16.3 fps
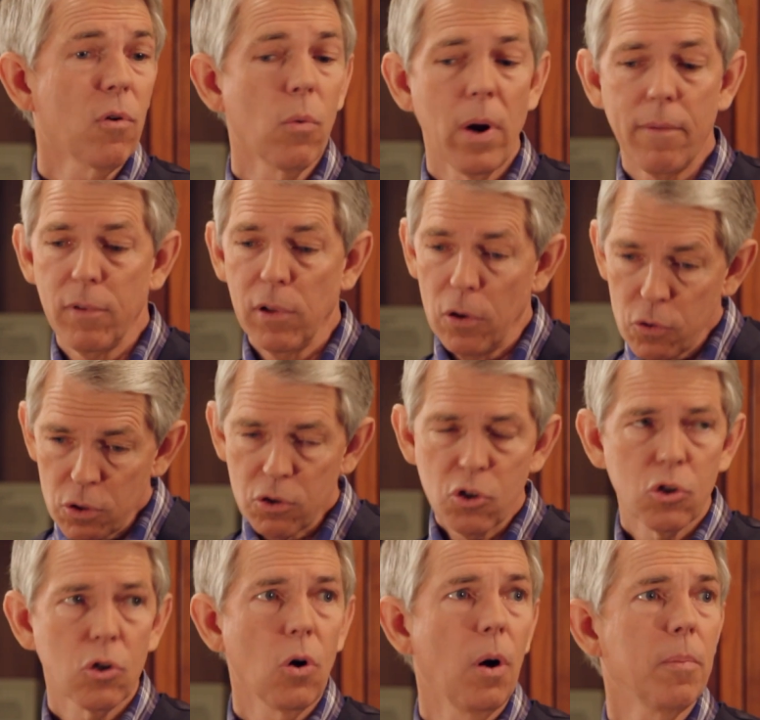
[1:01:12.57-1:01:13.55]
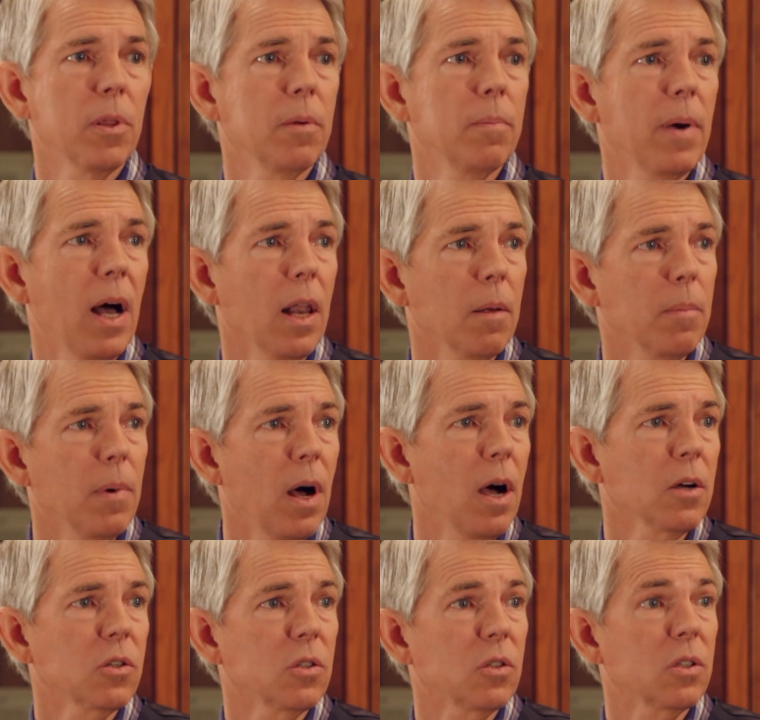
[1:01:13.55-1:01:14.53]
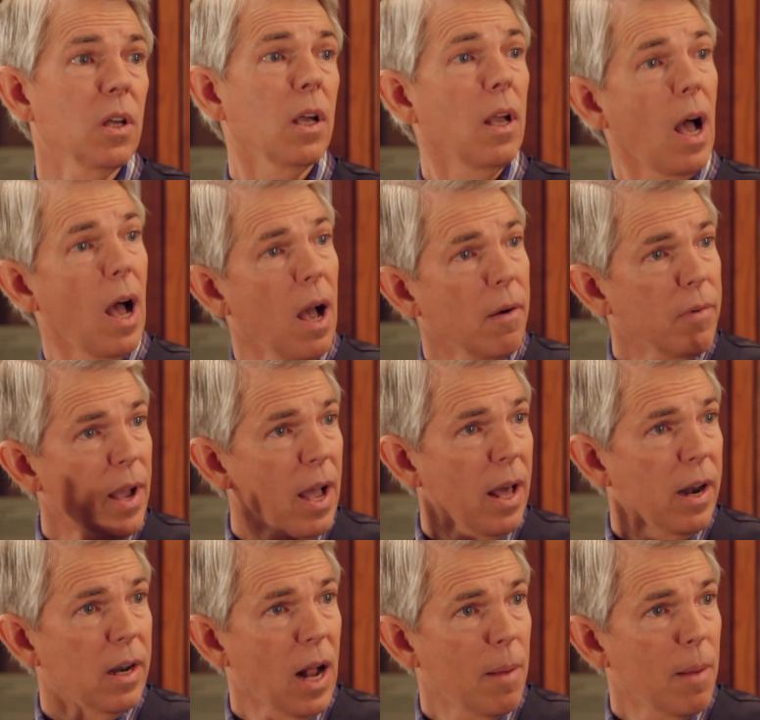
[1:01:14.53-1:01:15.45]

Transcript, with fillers: a revolution? Show up at the ballot box and say, "I've had it.